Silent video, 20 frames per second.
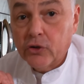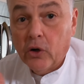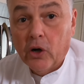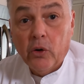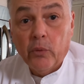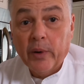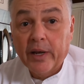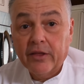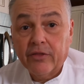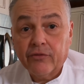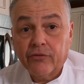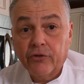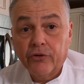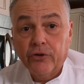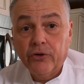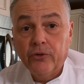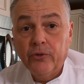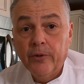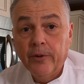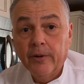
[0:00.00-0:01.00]
all the way
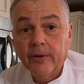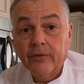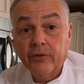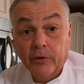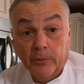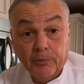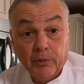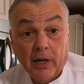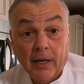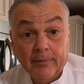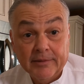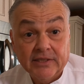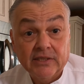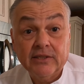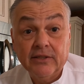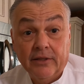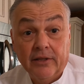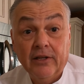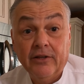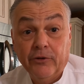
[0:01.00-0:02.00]
through. They're probably
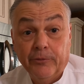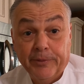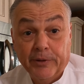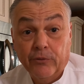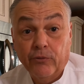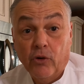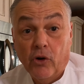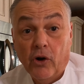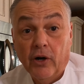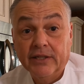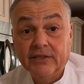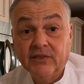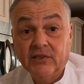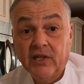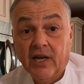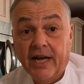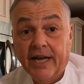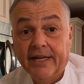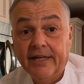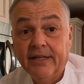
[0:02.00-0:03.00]
still a little bit raw
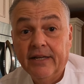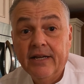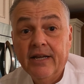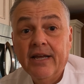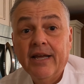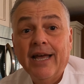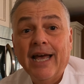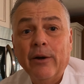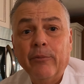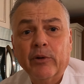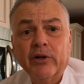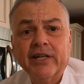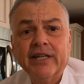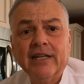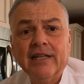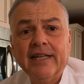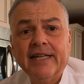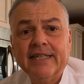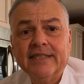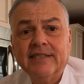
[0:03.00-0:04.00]
inside, and we're gonna
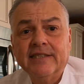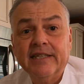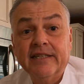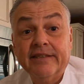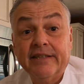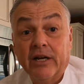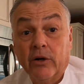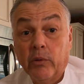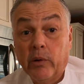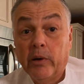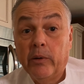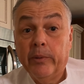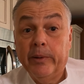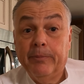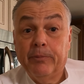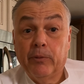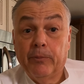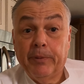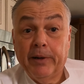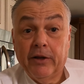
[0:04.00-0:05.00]
let it sit there while we
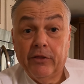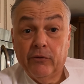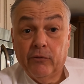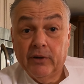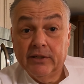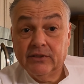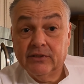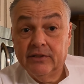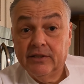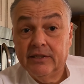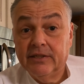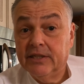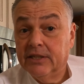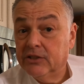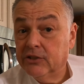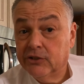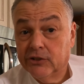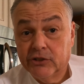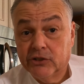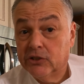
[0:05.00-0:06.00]
prepare the rest of the
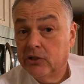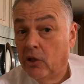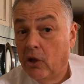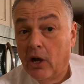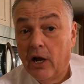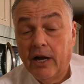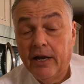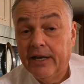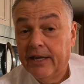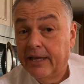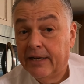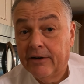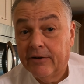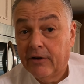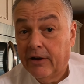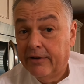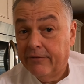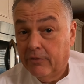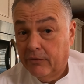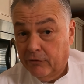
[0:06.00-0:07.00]
dish, the slaw, and
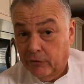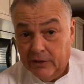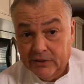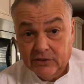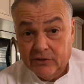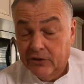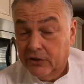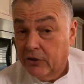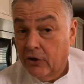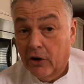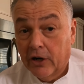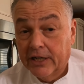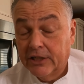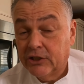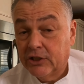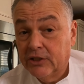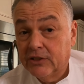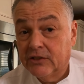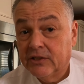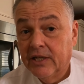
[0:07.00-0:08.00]
the rest of the
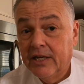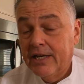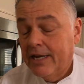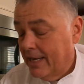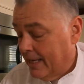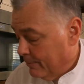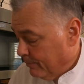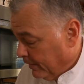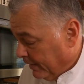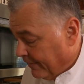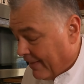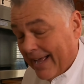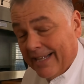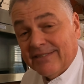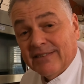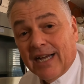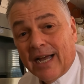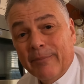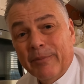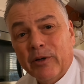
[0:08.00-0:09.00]
garnishes. And by that
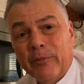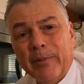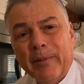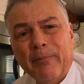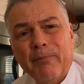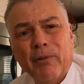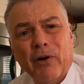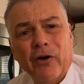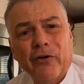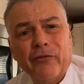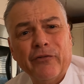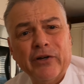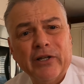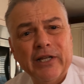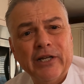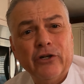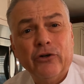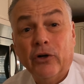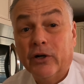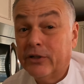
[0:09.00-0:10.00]
time, it'll be perfectly
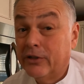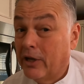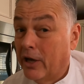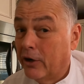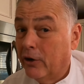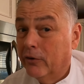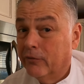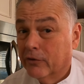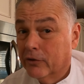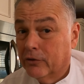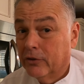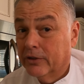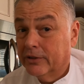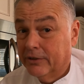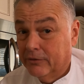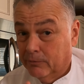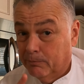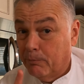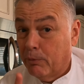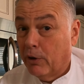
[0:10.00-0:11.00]
cooked, not overcooked,
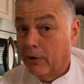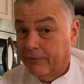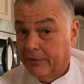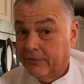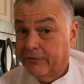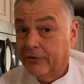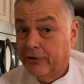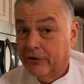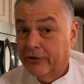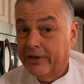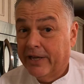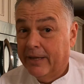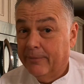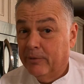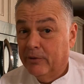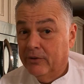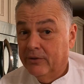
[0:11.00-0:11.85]
and perfect for your table.